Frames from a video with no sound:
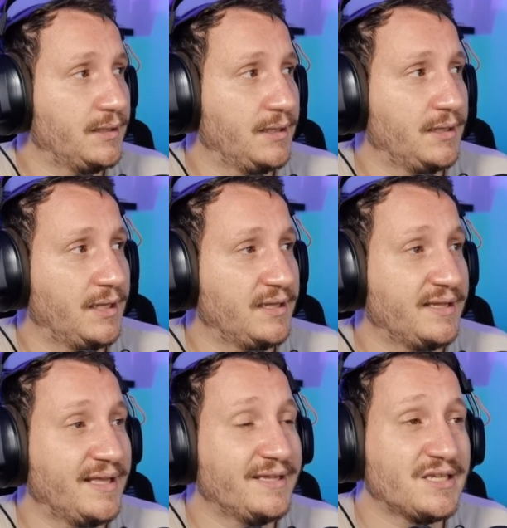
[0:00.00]
And
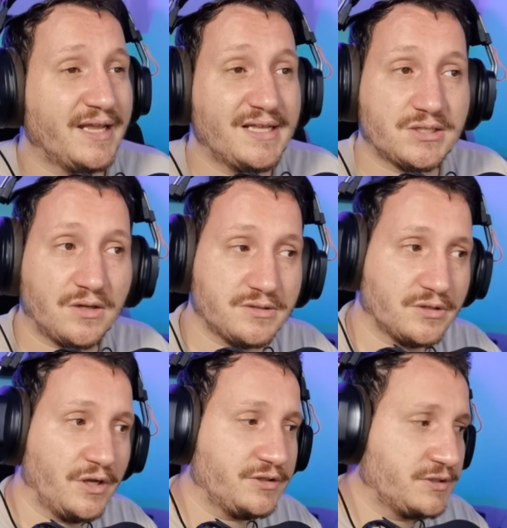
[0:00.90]
that's
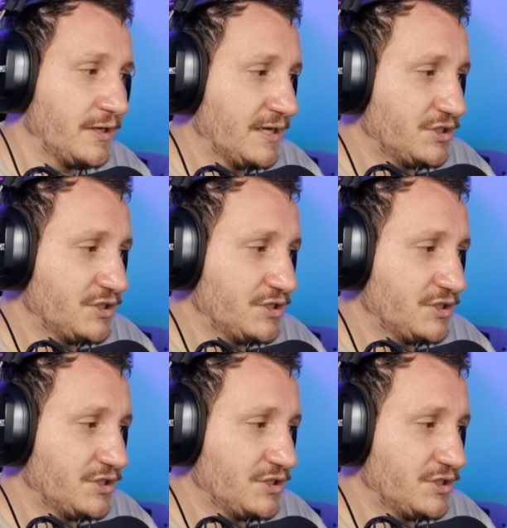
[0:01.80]
also not